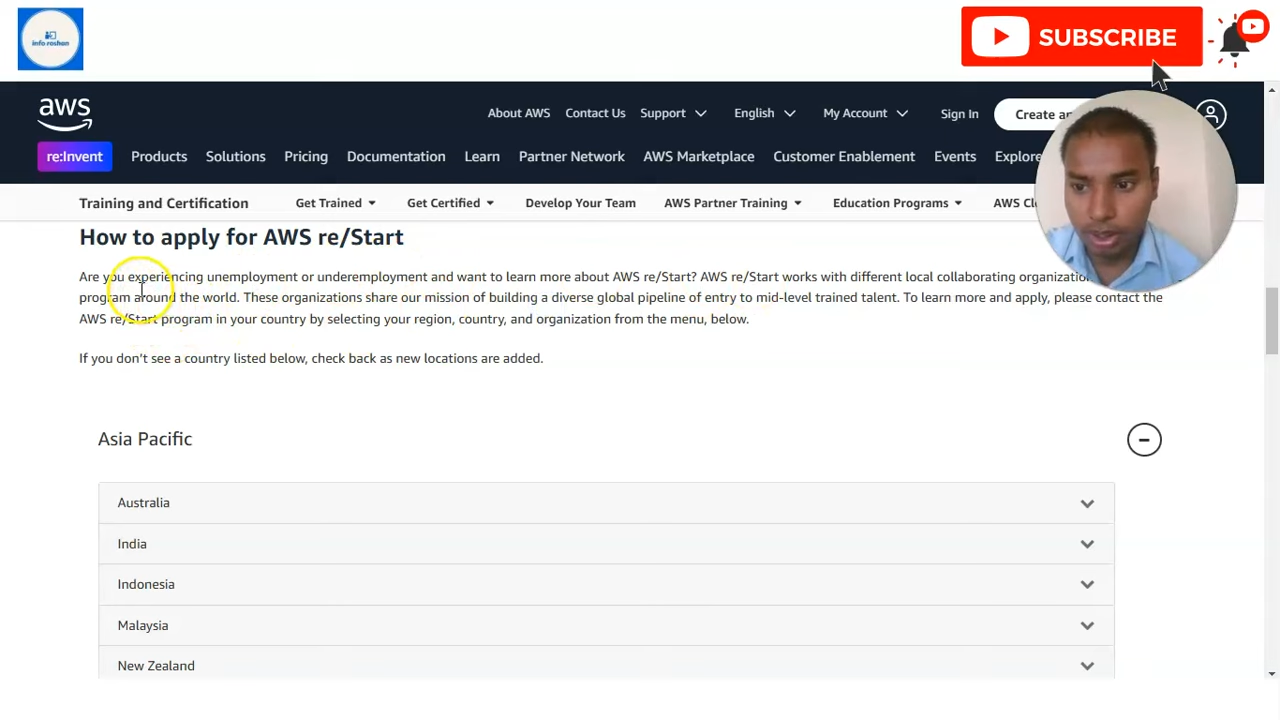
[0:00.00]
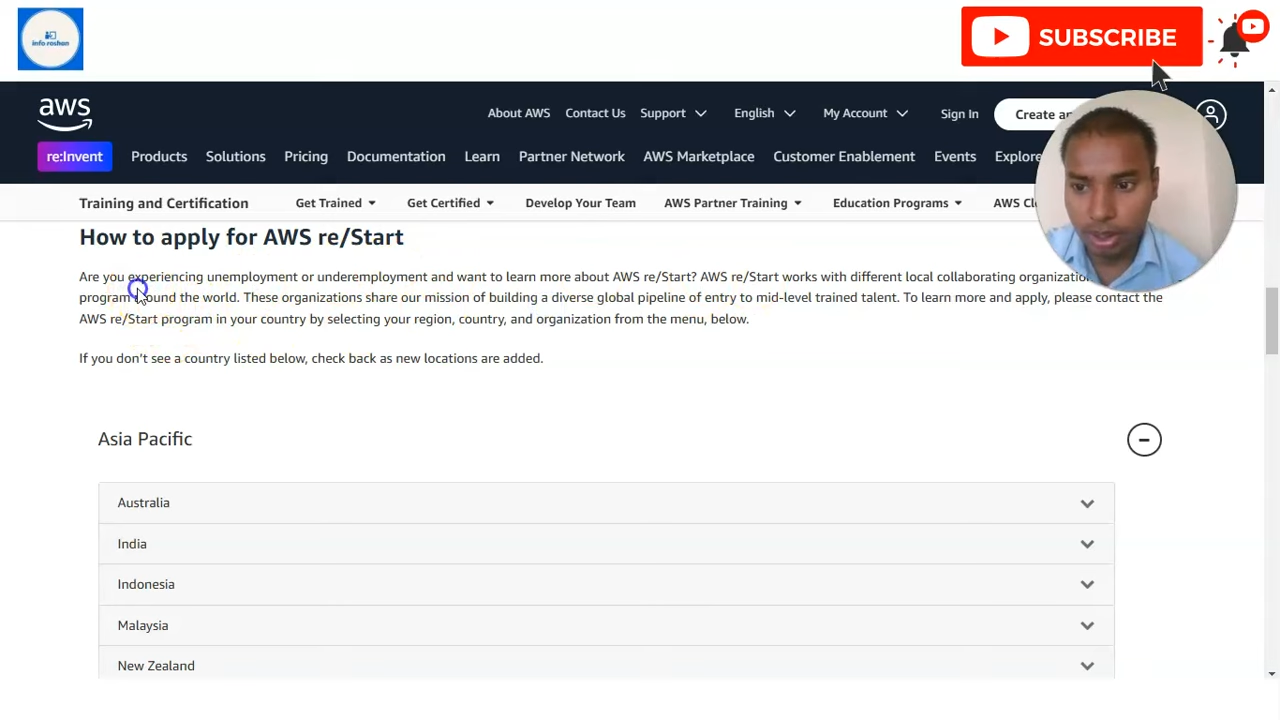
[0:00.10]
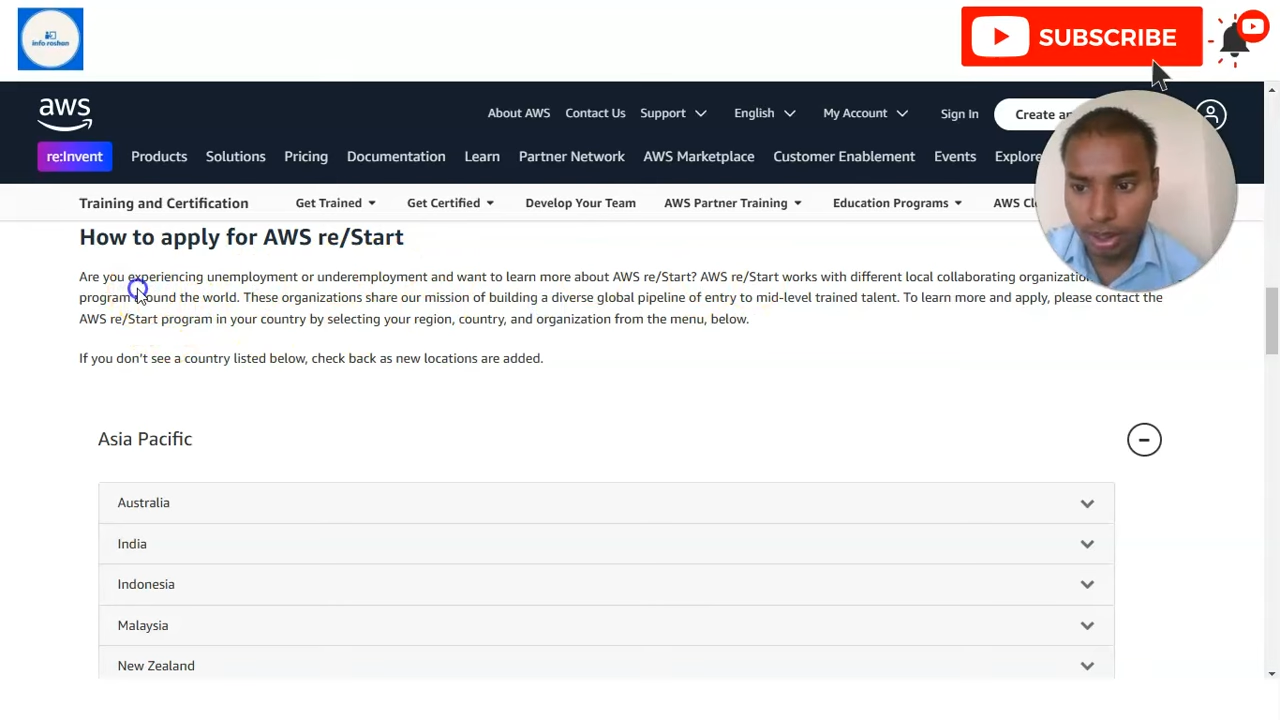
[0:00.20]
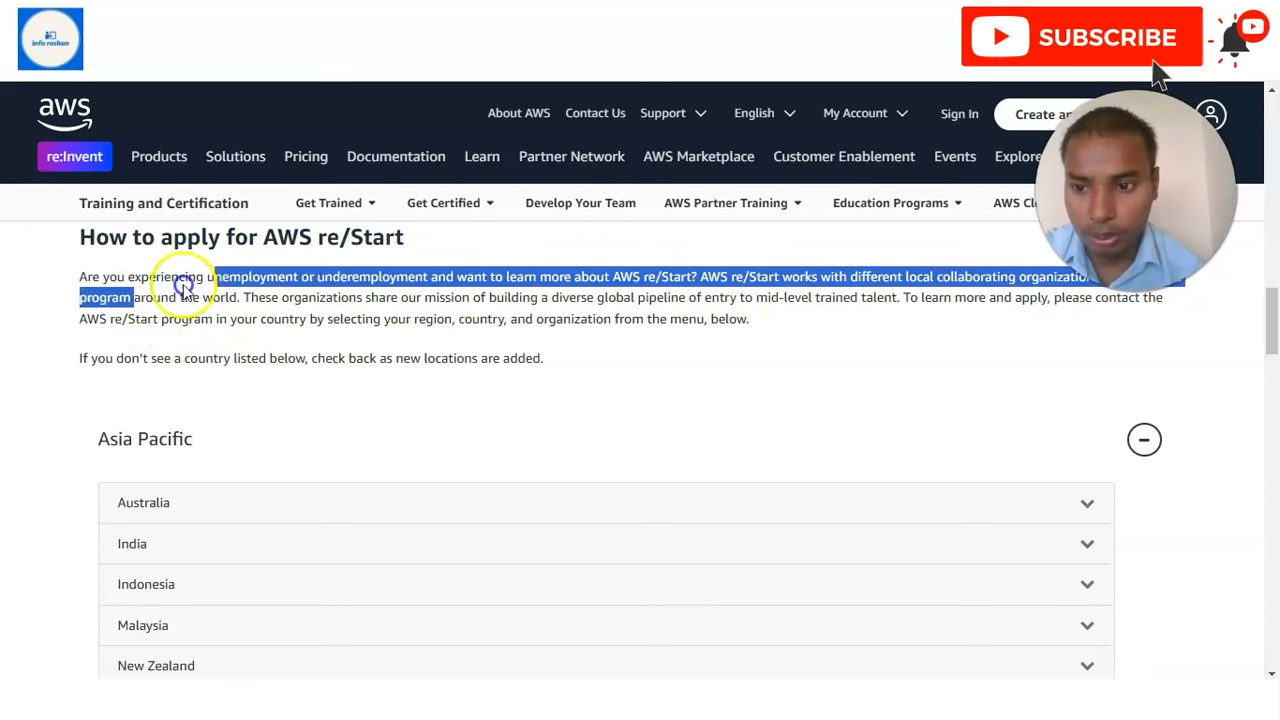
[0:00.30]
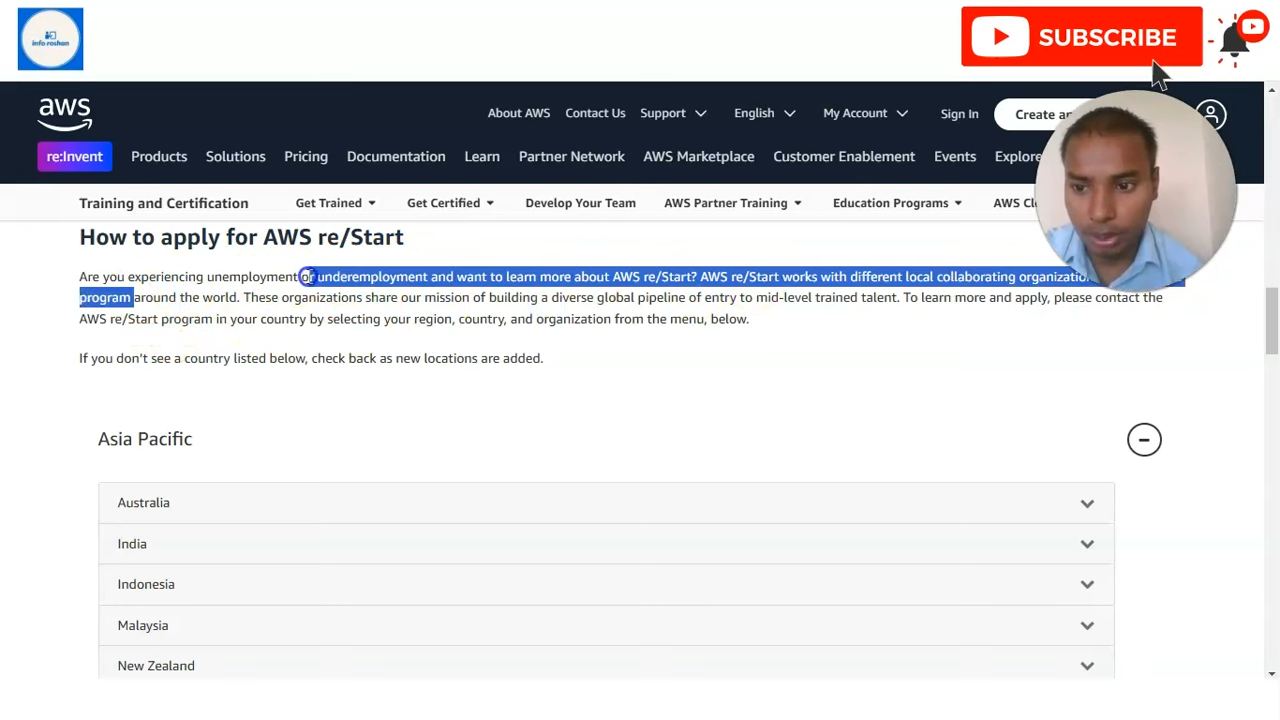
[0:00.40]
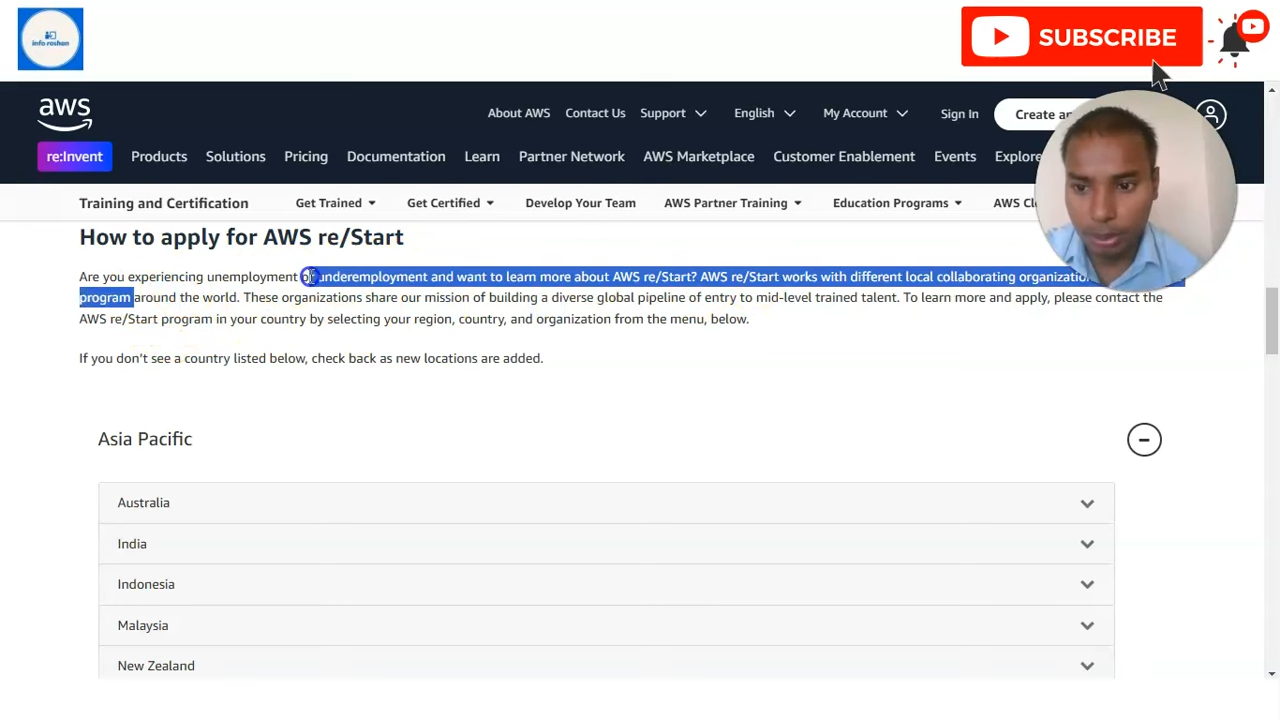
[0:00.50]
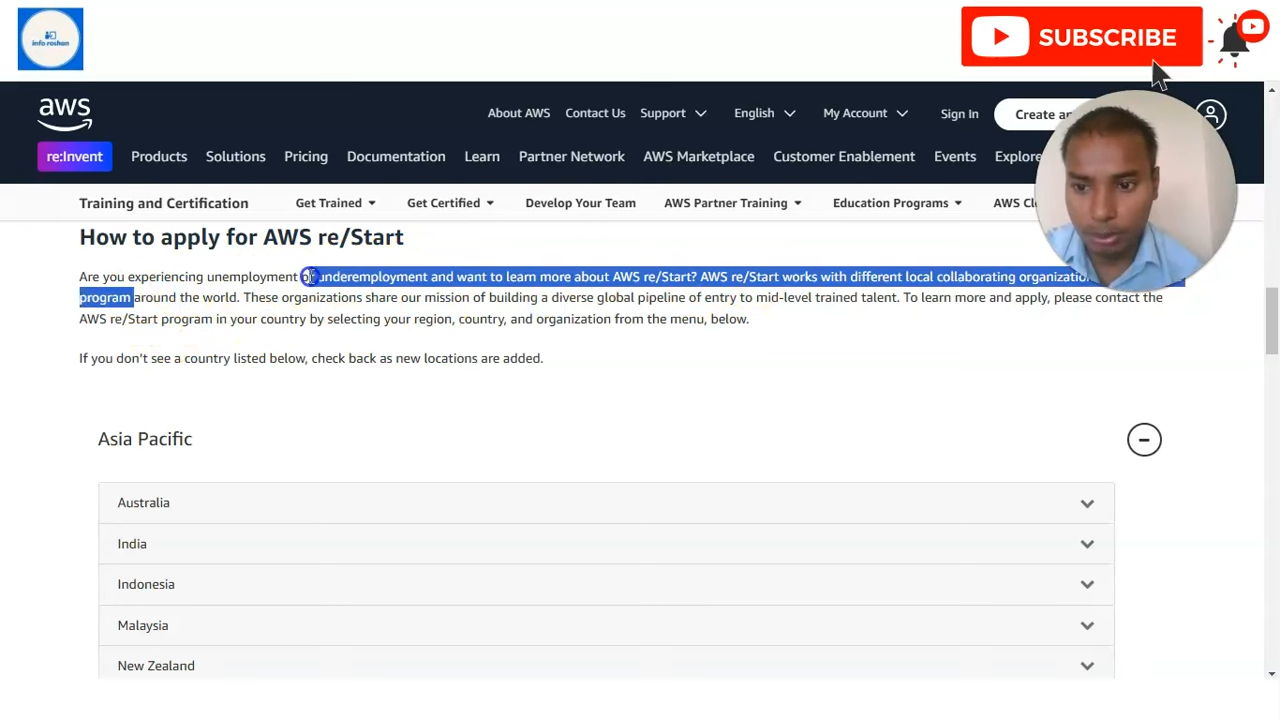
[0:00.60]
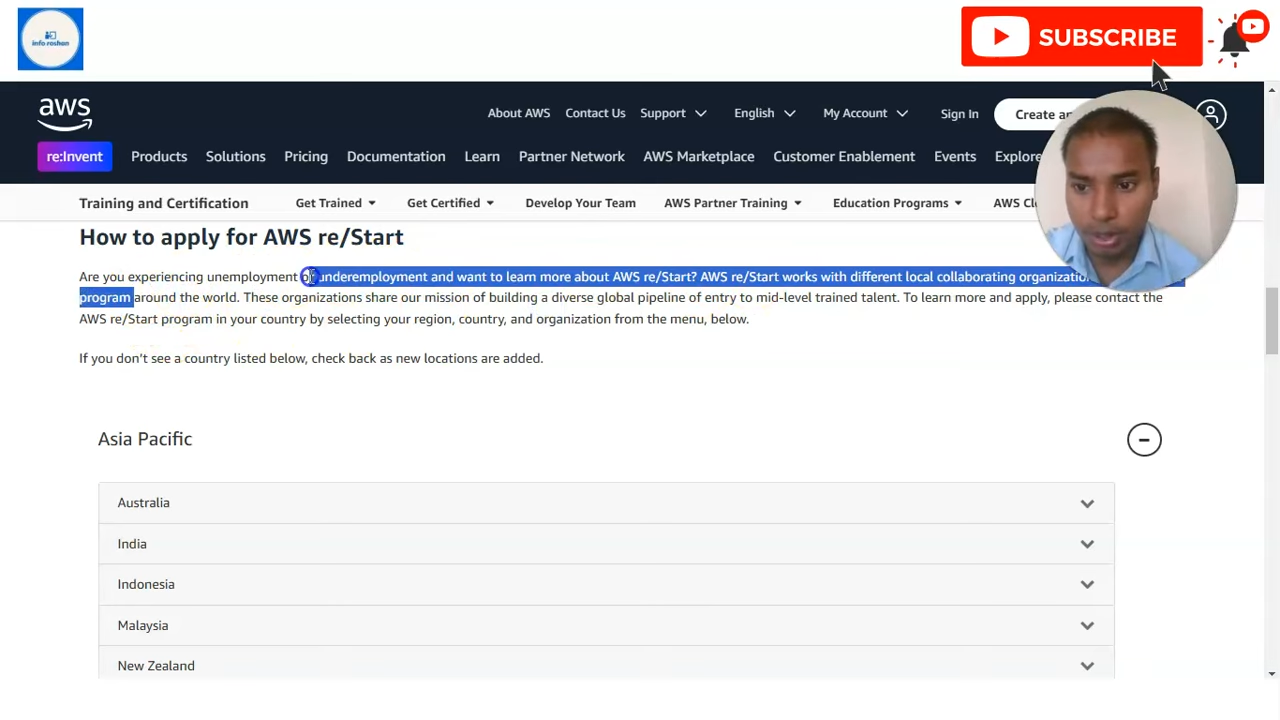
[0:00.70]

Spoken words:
you experienced